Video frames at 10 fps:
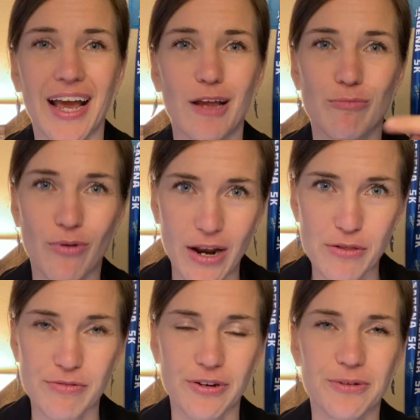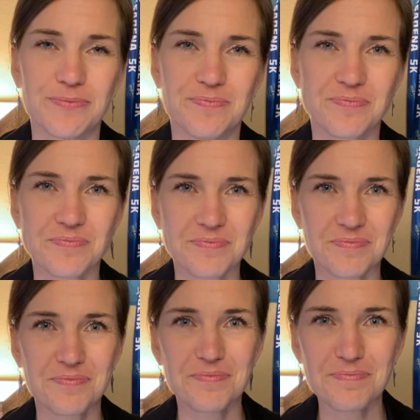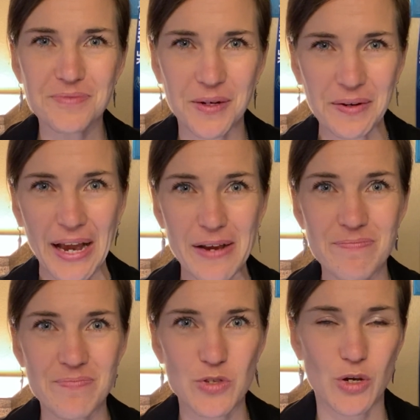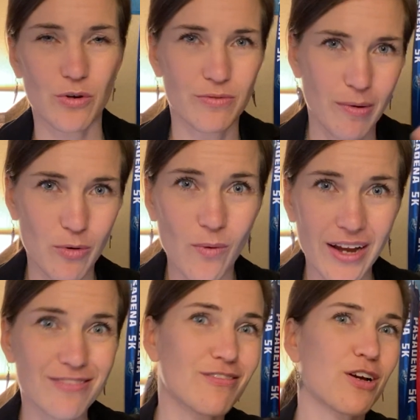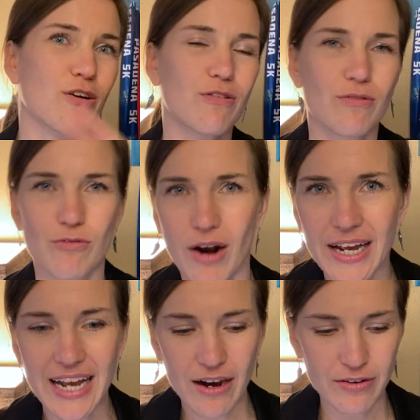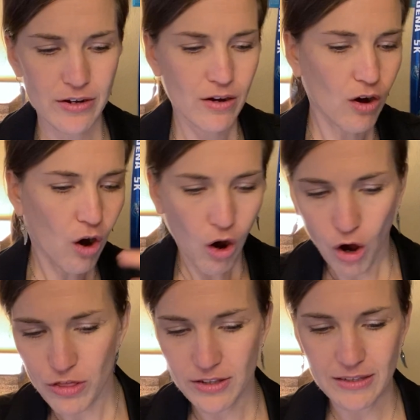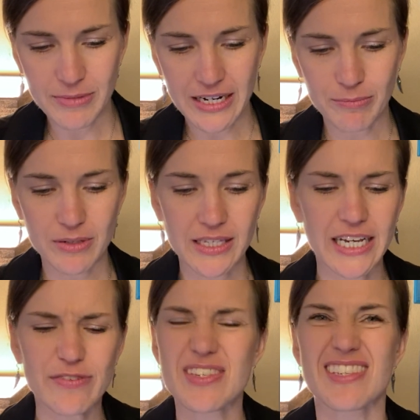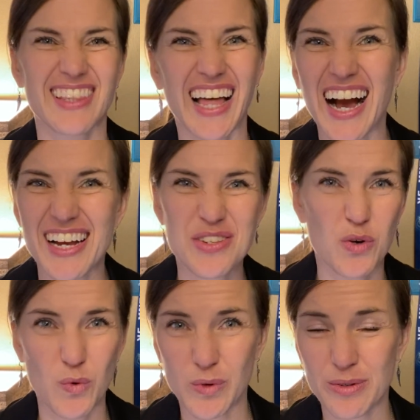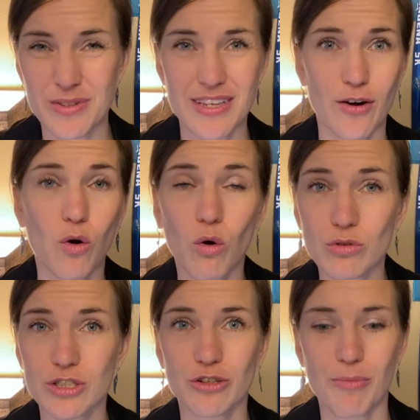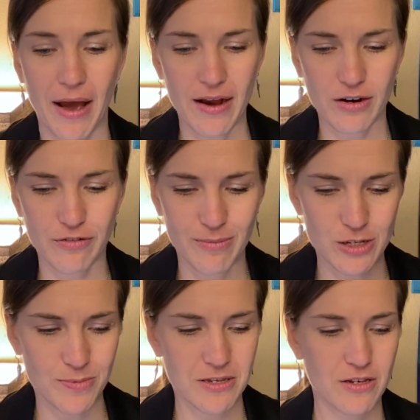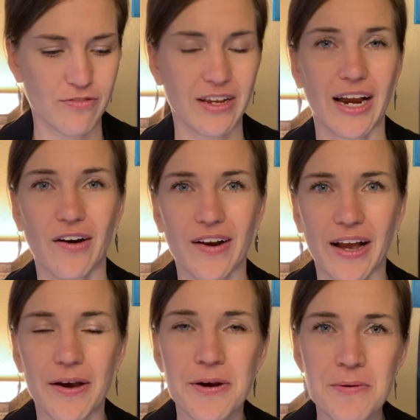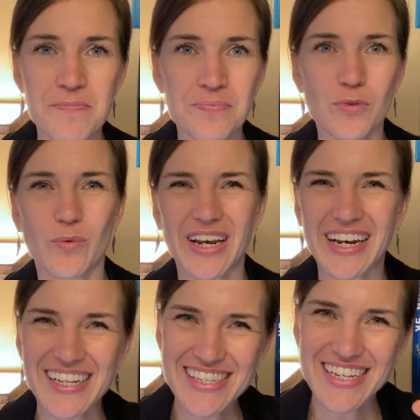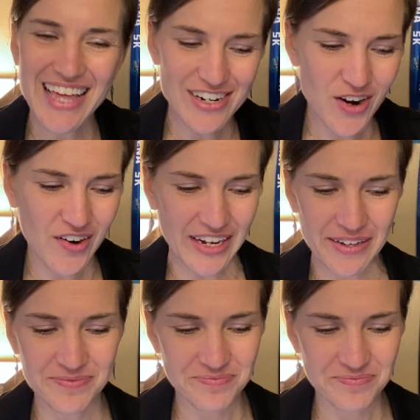and break through. Okay, so number one, write out all the limiting beliefs, lies, or wounds that are holding you back from a specific area. We need to see that target.